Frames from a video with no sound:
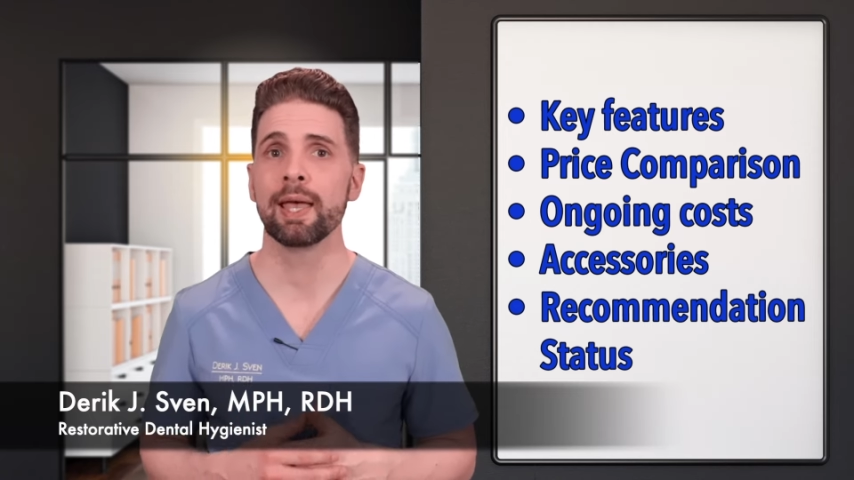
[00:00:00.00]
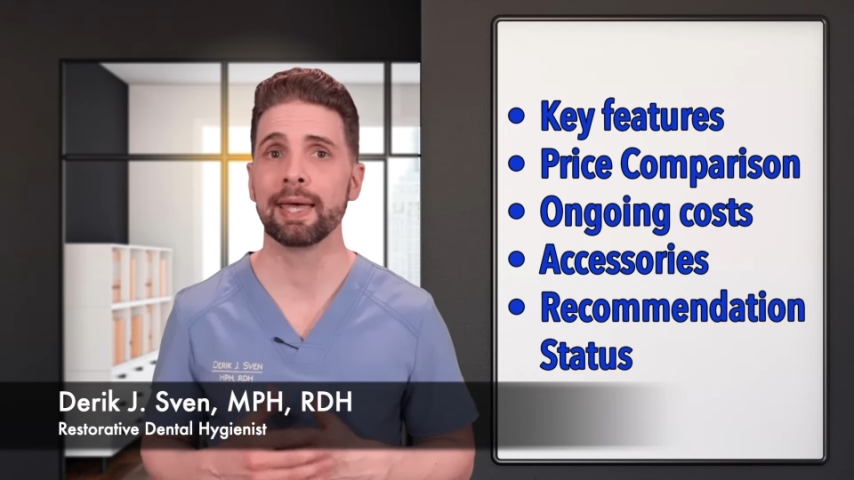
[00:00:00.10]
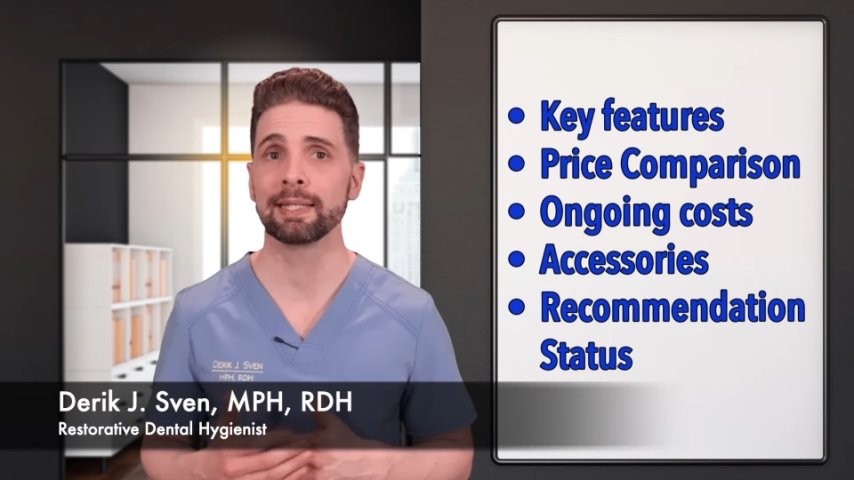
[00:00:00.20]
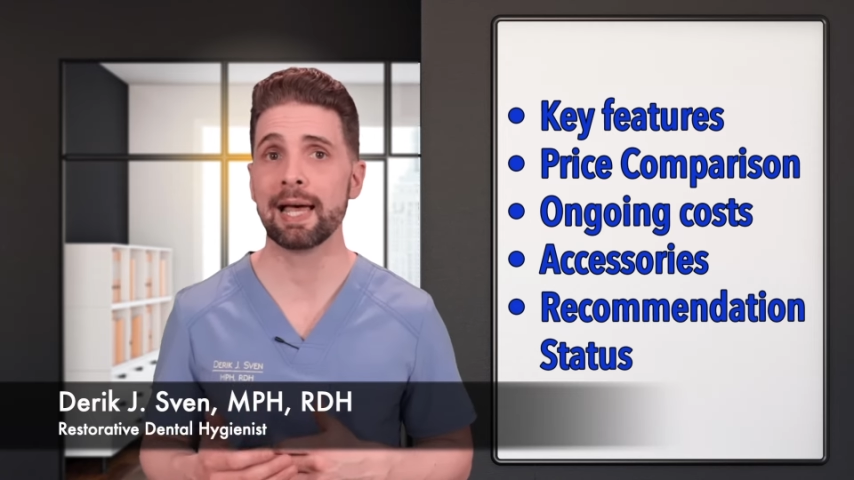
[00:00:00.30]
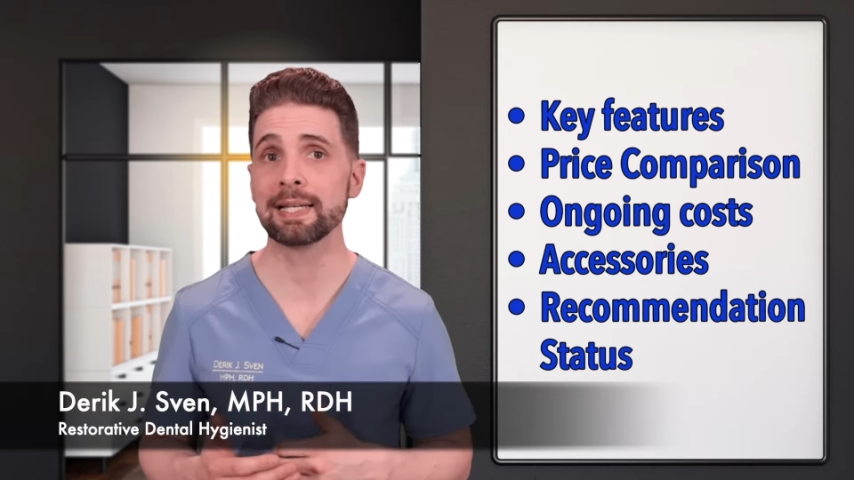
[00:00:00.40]

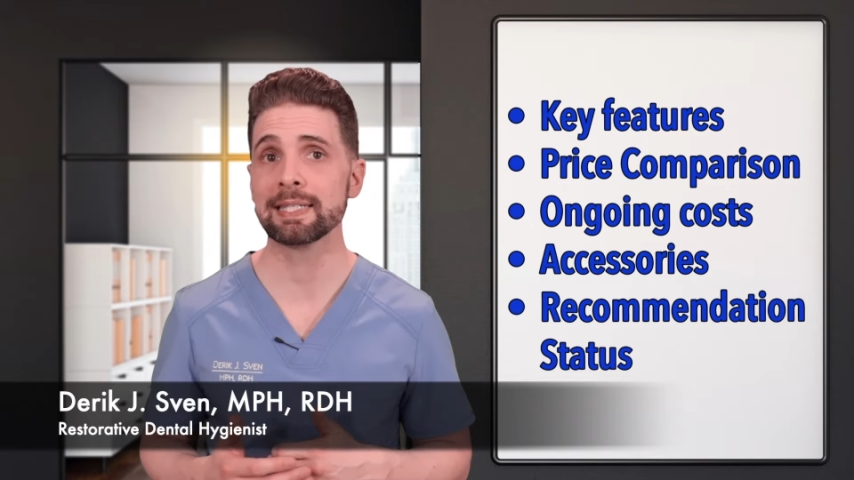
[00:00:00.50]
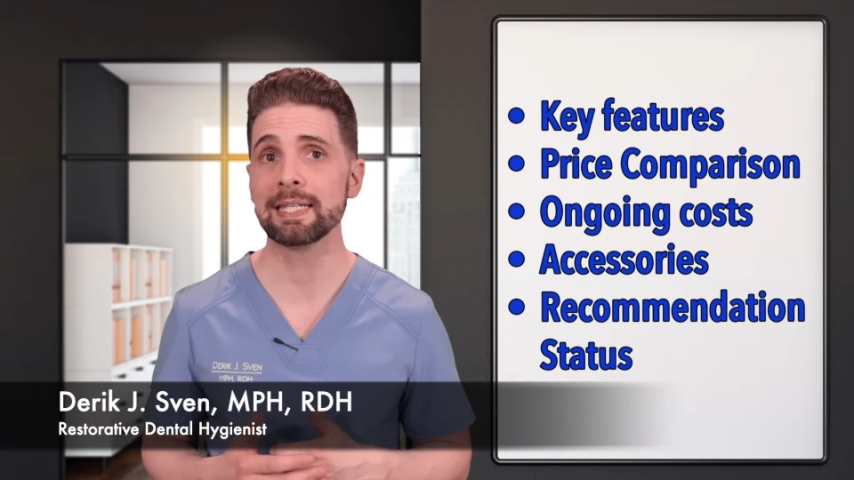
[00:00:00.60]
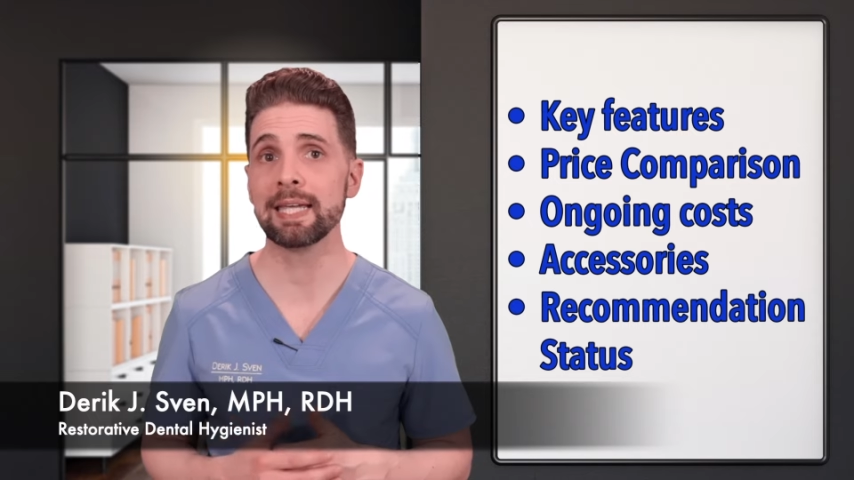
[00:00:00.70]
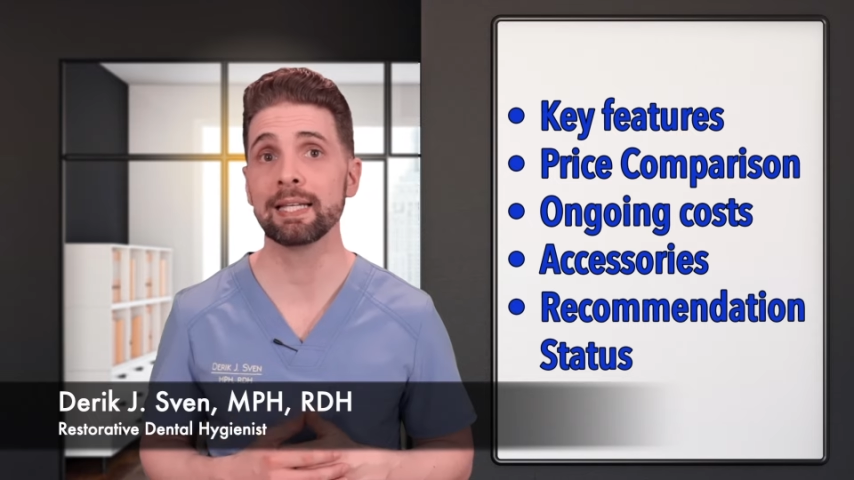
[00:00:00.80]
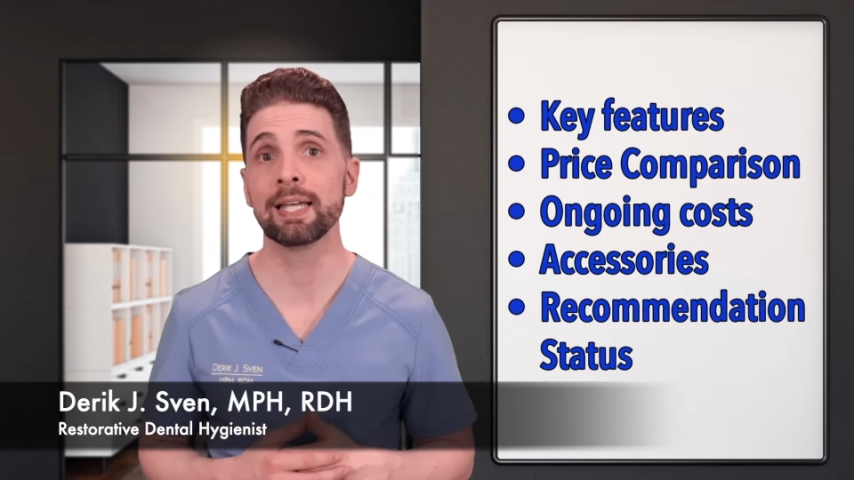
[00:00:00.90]
and
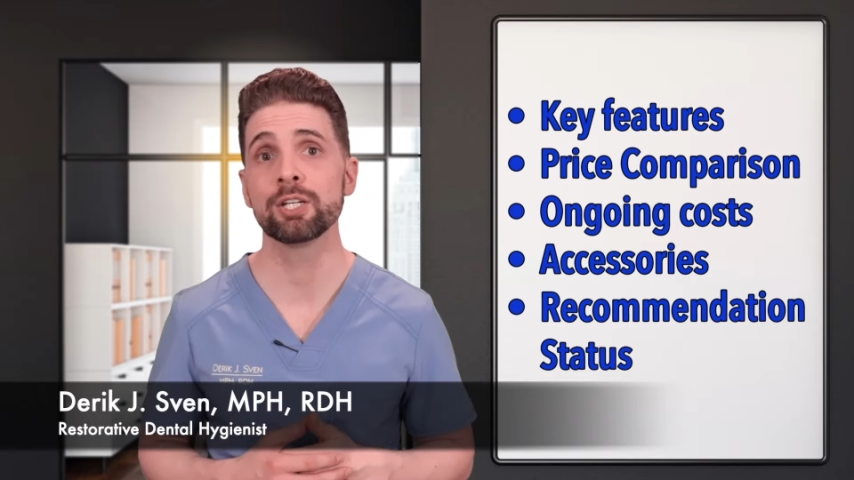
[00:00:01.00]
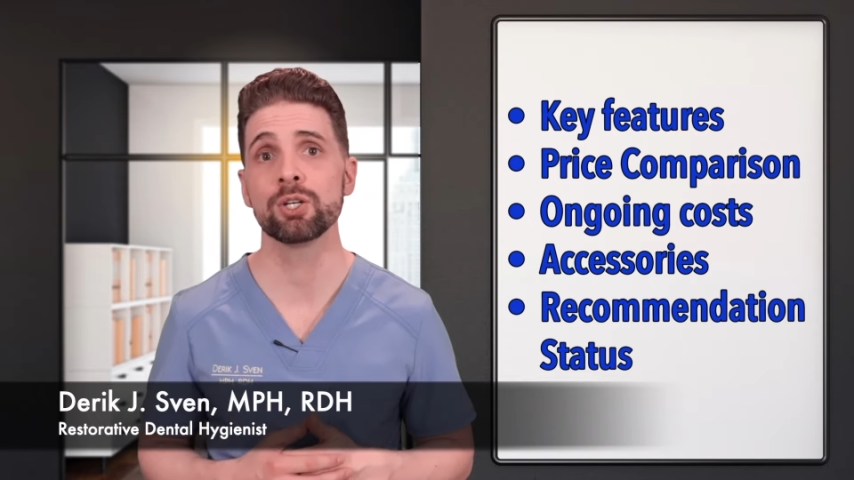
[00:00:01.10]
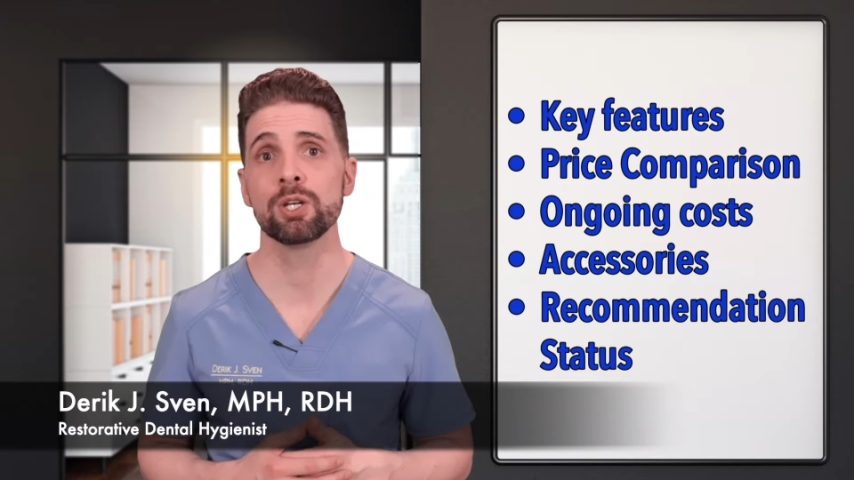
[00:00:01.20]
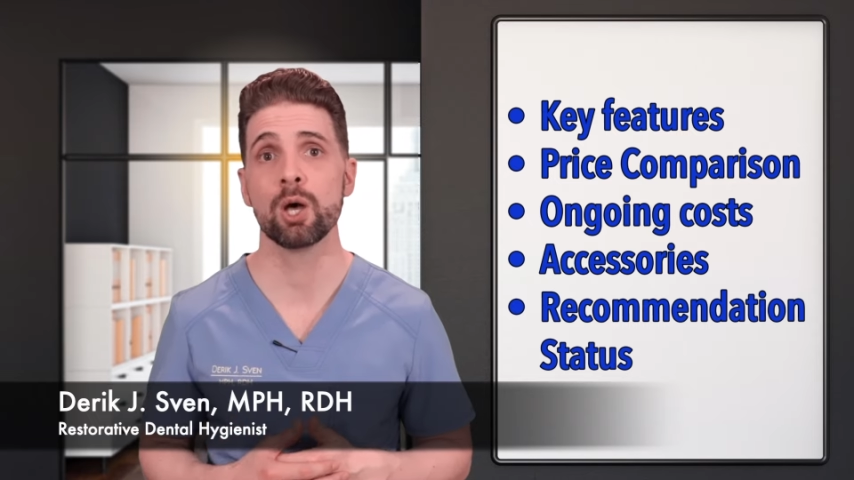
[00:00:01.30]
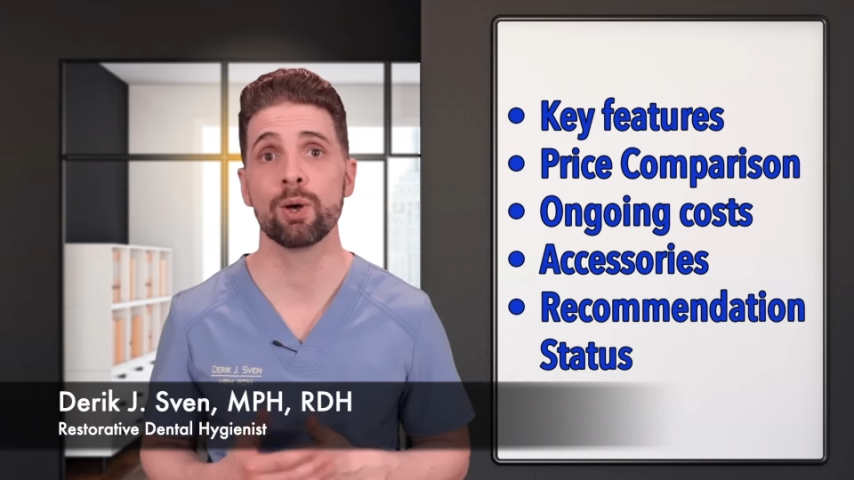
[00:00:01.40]
lastly, let
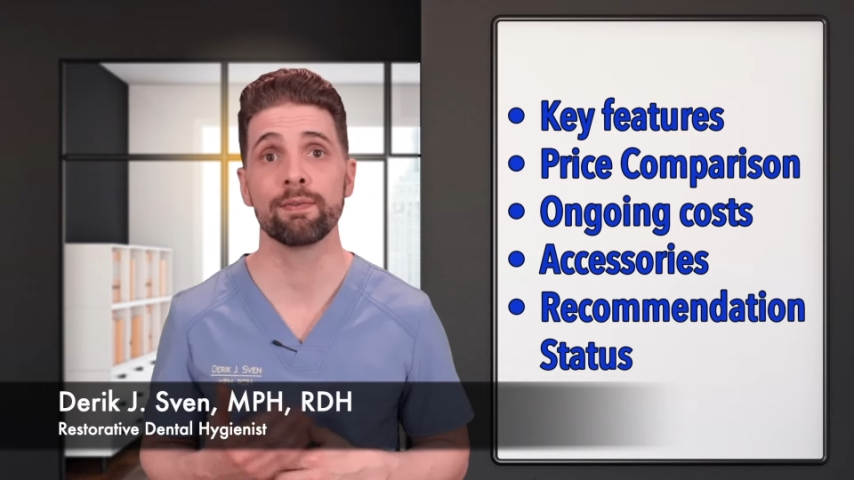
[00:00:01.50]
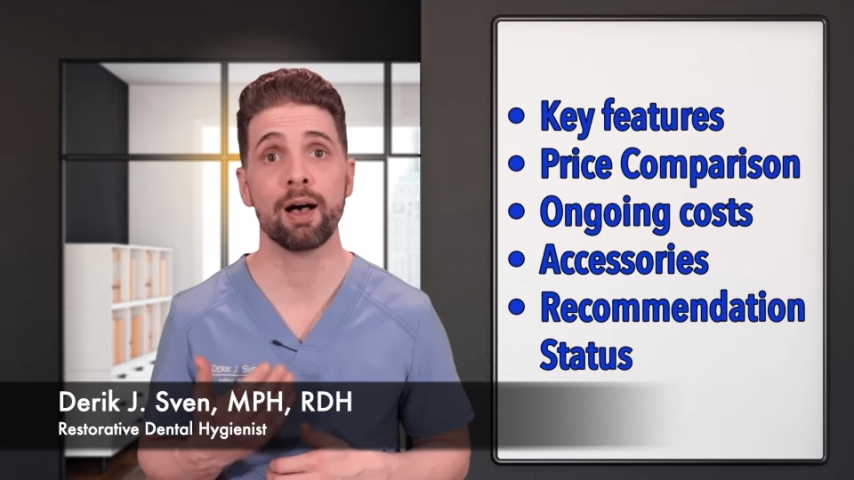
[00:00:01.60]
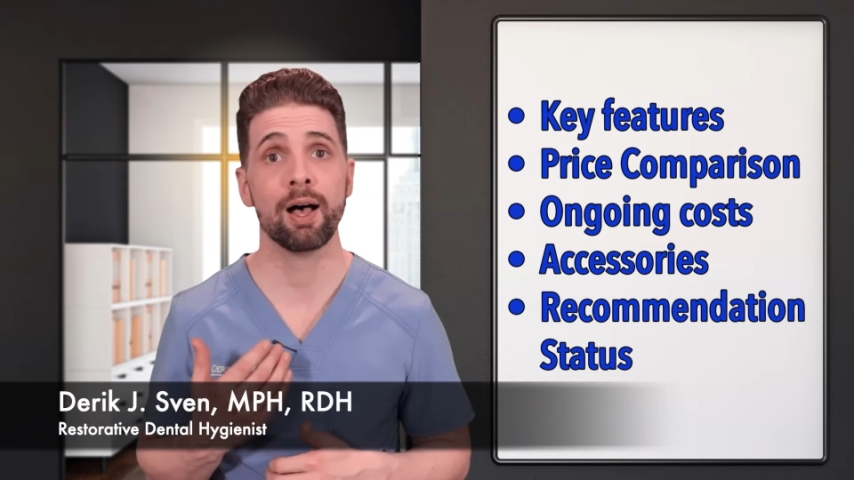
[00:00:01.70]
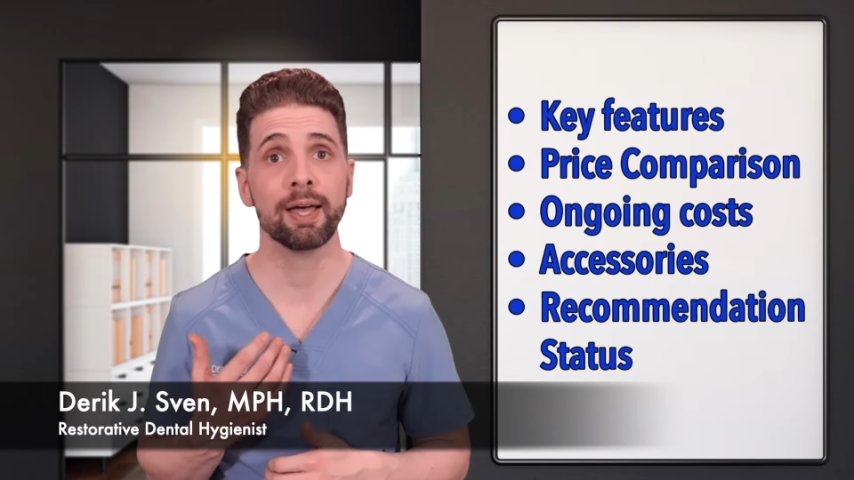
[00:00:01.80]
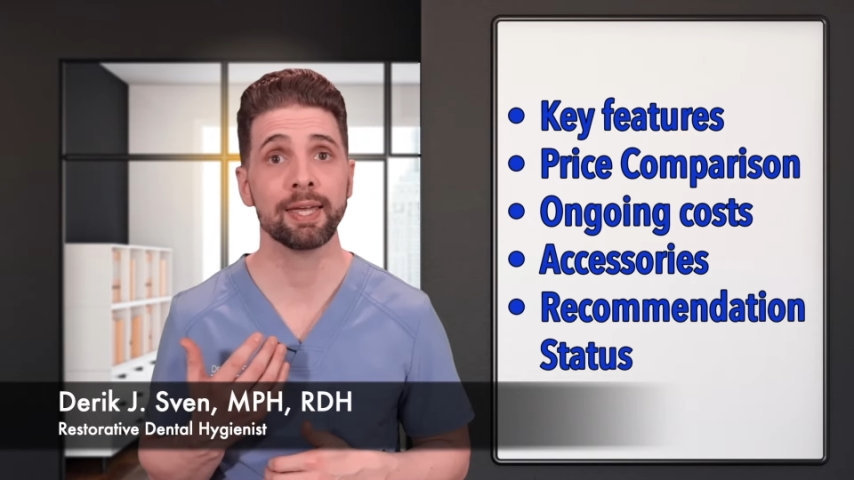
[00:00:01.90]
you know if I,